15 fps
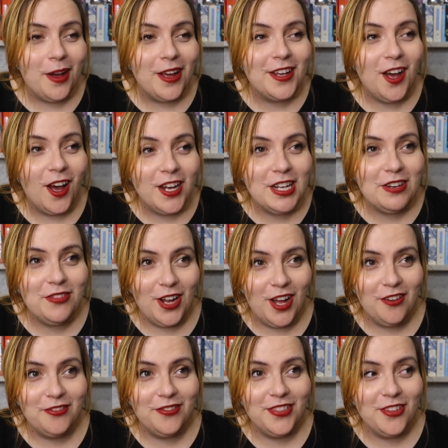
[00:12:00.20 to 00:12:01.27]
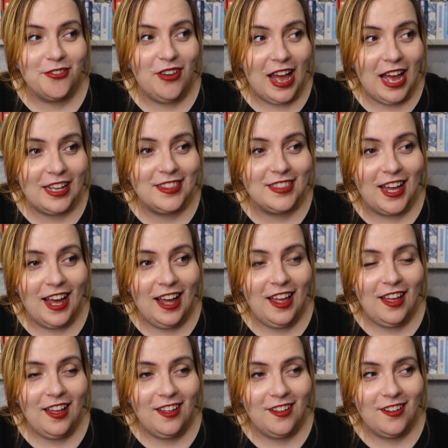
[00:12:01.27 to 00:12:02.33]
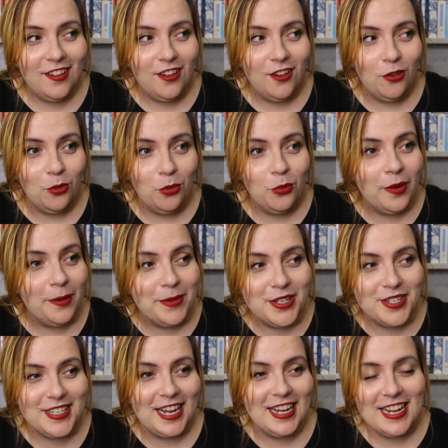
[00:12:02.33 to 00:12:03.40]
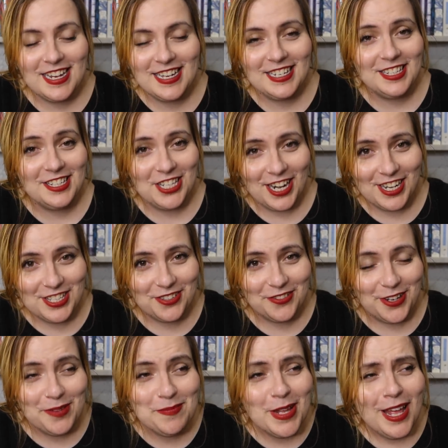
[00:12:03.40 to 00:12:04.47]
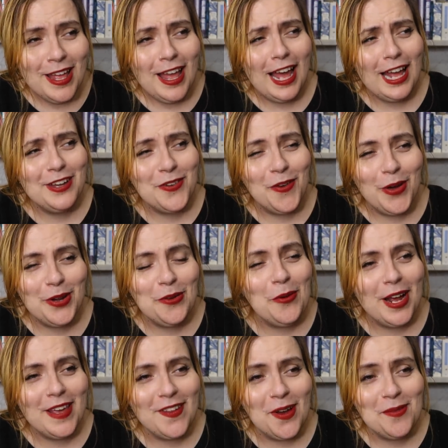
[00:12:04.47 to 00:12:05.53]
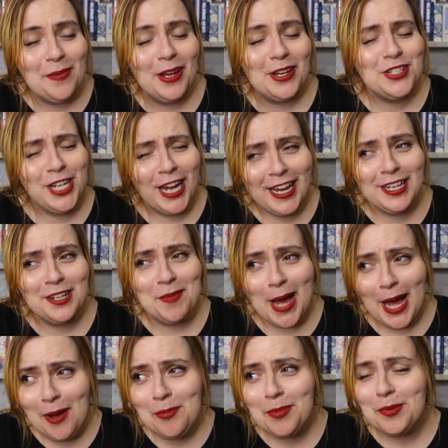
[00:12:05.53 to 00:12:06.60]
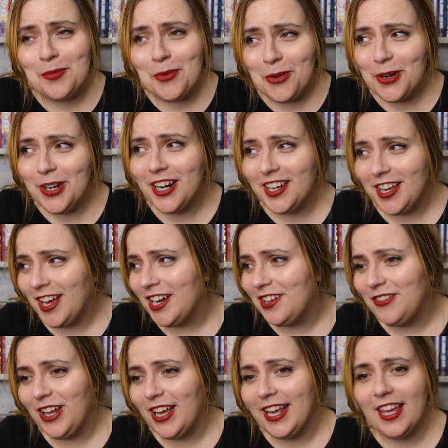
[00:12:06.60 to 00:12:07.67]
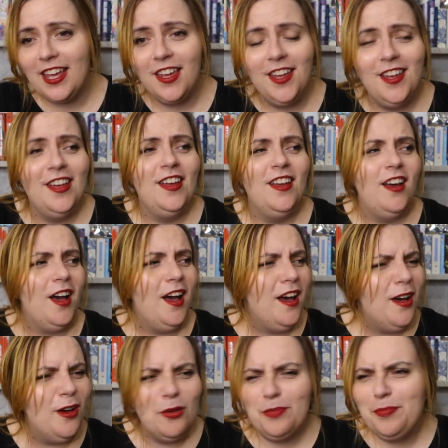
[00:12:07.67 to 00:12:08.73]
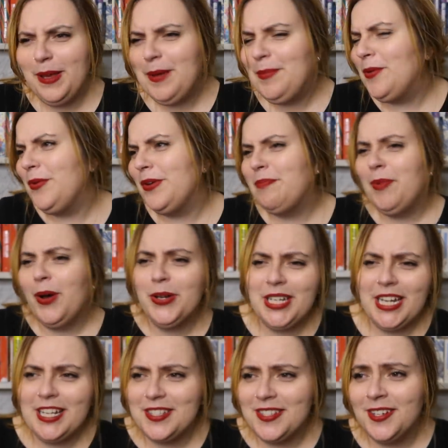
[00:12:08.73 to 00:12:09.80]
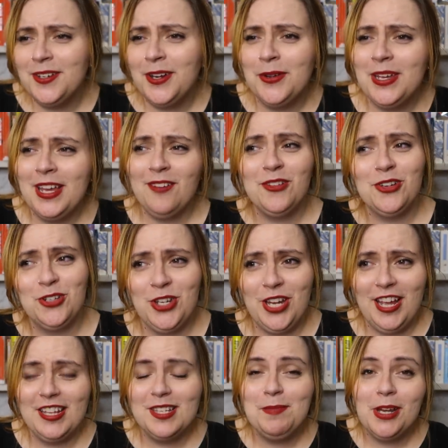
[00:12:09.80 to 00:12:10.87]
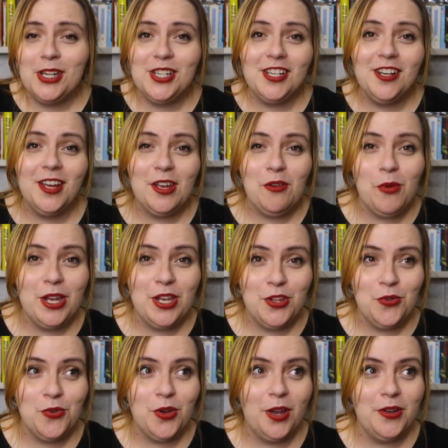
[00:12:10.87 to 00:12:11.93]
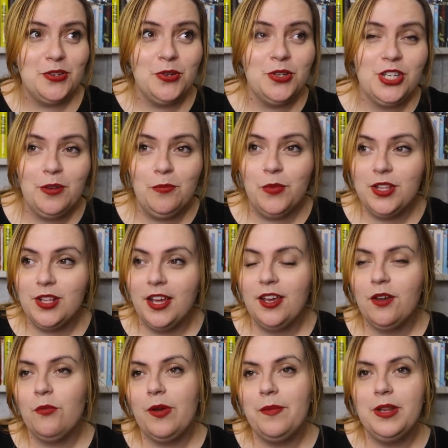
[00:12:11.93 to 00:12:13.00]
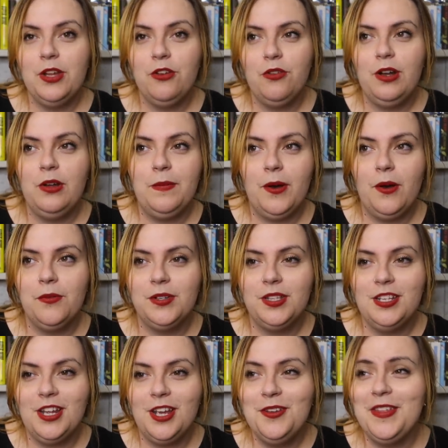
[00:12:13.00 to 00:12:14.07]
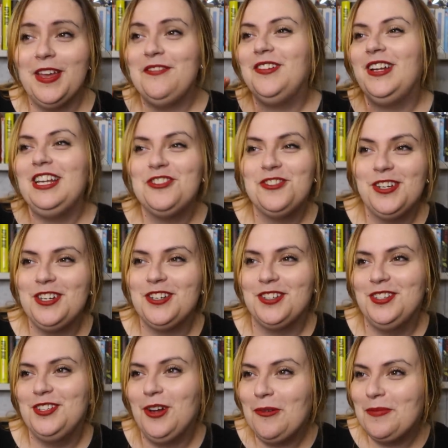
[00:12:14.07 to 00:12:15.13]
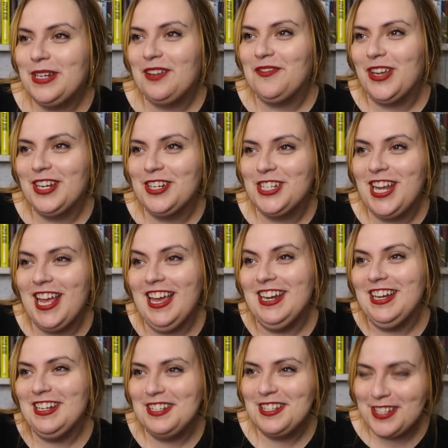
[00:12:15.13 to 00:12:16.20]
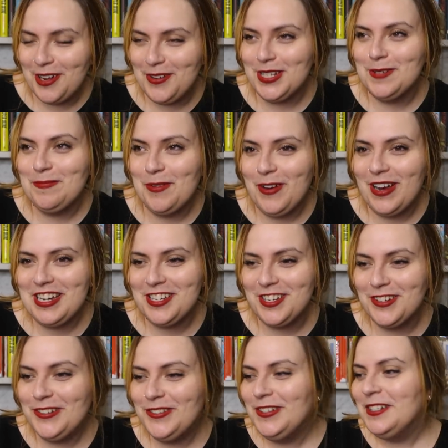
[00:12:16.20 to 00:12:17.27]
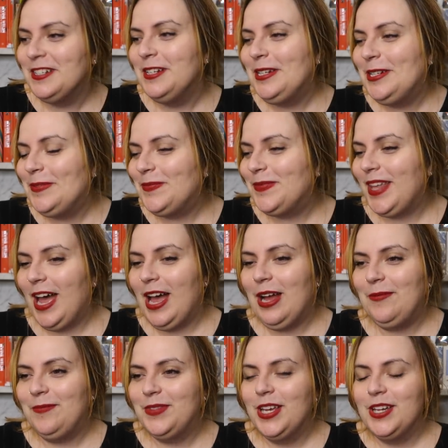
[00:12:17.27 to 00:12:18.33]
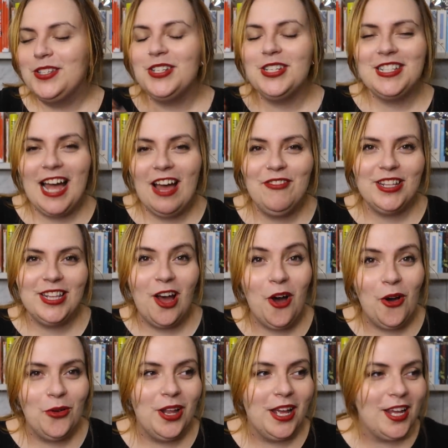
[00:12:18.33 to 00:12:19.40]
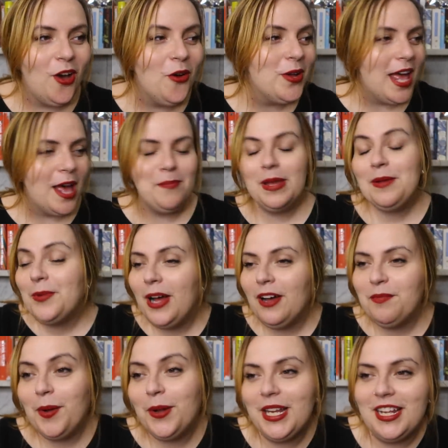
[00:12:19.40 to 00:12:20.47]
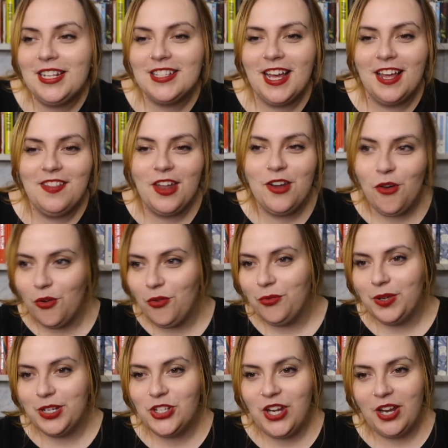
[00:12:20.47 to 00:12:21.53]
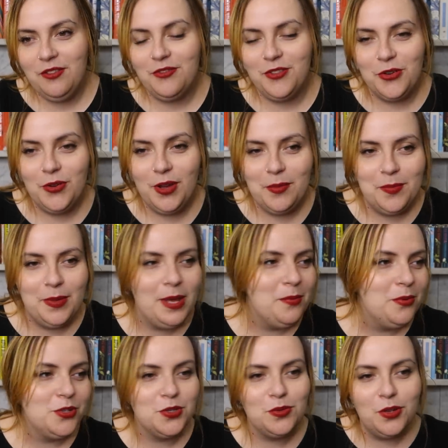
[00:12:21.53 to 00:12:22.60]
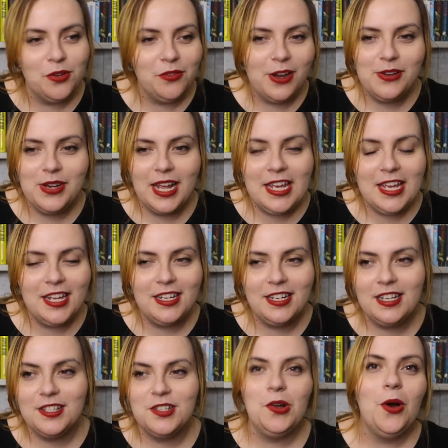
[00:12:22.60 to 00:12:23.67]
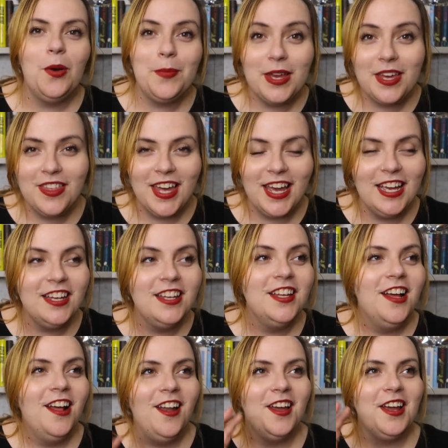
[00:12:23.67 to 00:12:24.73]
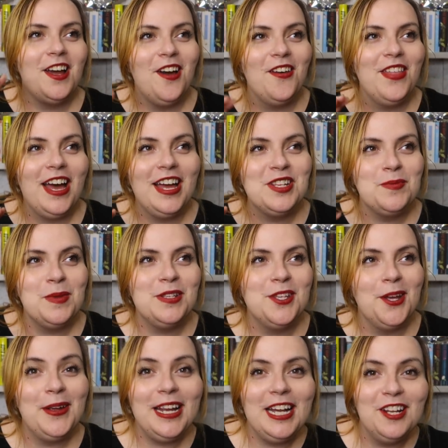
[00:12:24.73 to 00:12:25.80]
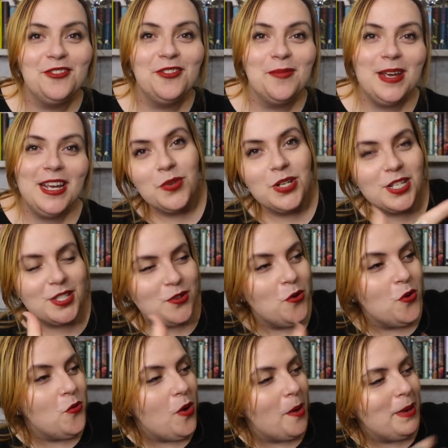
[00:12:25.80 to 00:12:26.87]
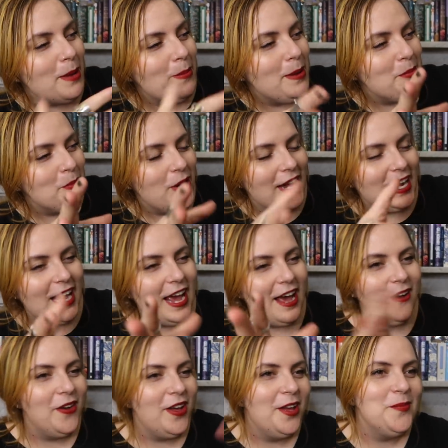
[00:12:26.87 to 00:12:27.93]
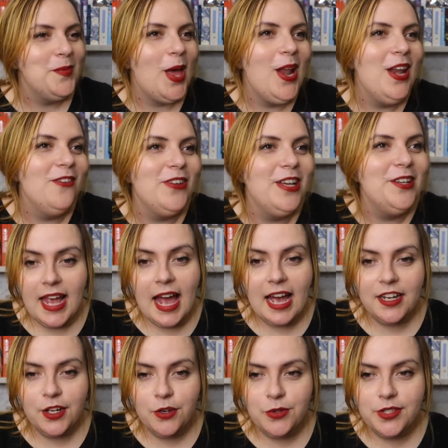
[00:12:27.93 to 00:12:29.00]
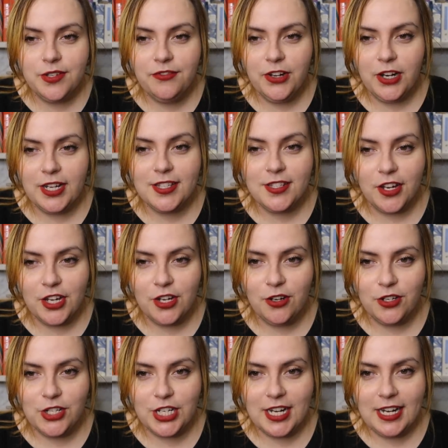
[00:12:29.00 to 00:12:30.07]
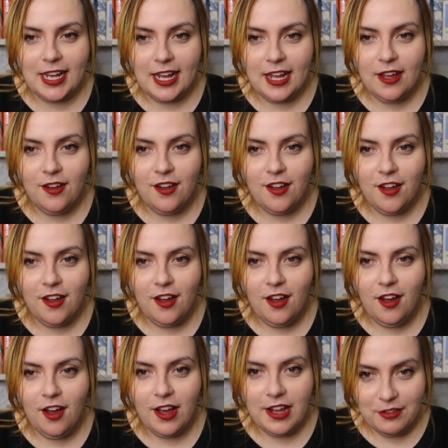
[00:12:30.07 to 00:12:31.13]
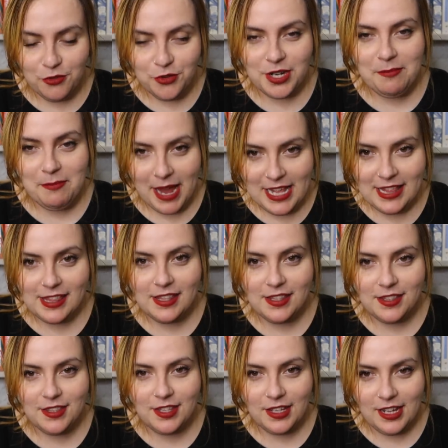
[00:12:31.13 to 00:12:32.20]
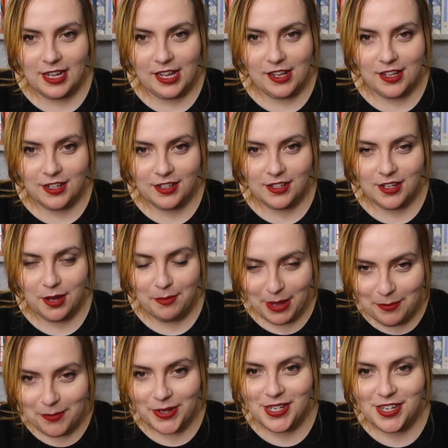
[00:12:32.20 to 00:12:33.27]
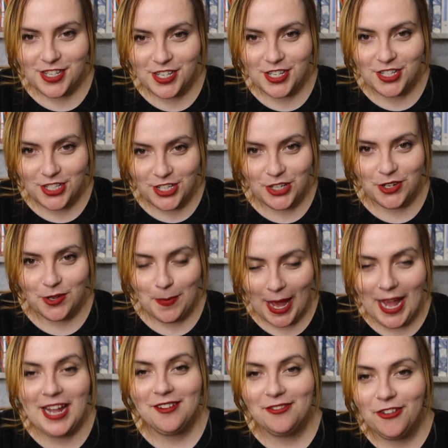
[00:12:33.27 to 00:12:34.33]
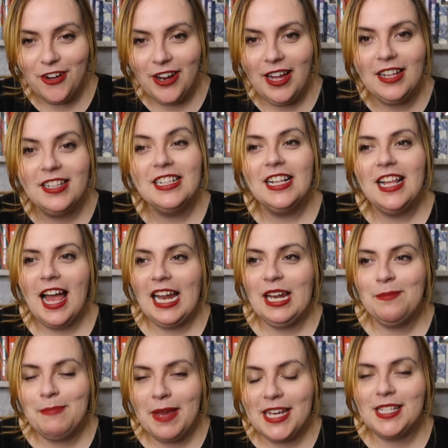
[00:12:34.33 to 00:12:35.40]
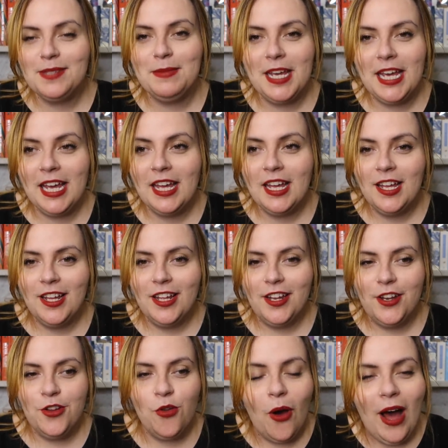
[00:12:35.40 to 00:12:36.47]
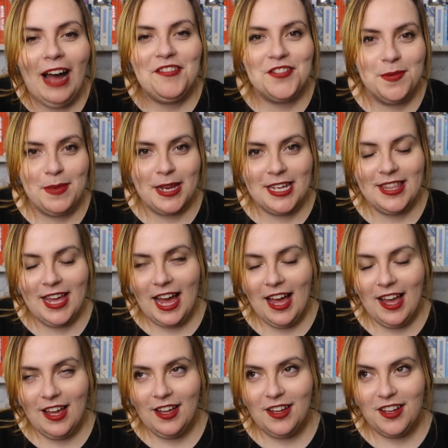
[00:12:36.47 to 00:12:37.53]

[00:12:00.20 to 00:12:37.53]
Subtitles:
but I kind of love the fact that all the women just get naked in the changing room and not in a way that I'm like checking them out, but more in a kind of like, oh, people with bodies who don't give a shit, especially like when you're going to a gym with like women who are a little bit older than you, they've literally just stopped giving a shit and it's so inspirational. So just having that whole like, oh yeah, people have bodies and they're not always shameful and people just wander around naked and it's not a big thing, like that has been so healing for We're just cool wobbly people hanging out. I love it. Yeah, and I also feel like psychologically I've already made the commitment to paying for it and it makes me not have to make that